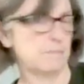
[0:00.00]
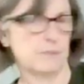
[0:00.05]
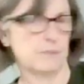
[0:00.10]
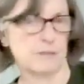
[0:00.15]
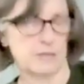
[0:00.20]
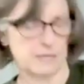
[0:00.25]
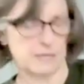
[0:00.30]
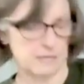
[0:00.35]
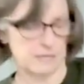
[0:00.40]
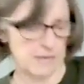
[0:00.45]

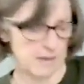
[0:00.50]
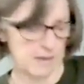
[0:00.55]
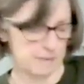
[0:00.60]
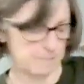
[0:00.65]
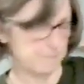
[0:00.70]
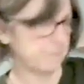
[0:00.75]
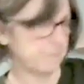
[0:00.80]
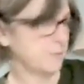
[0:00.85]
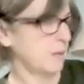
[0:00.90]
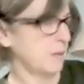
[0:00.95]
like that.
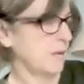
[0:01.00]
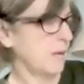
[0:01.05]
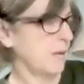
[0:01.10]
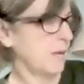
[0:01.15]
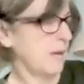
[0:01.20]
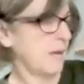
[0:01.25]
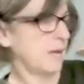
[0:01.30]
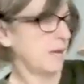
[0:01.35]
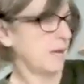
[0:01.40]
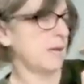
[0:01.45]

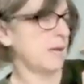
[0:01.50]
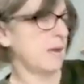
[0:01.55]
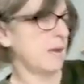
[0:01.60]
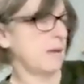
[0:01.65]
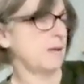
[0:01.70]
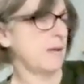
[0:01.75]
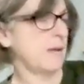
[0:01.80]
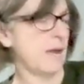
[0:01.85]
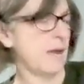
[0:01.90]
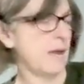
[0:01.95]
And
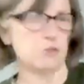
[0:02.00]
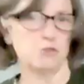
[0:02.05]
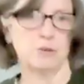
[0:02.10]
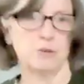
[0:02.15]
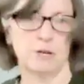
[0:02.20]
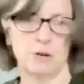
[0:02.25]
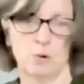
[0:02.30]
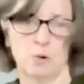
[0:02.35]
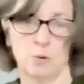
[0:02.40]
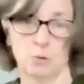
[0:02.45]
again, as you
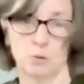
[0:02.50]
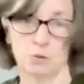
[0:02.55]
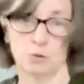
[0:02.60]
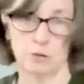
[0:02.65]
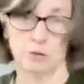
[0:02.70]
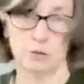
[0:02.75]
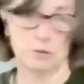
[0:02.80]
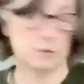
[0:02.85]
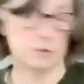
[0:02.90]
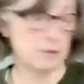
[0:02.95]
get
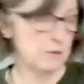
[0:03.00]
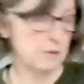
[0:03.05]
older,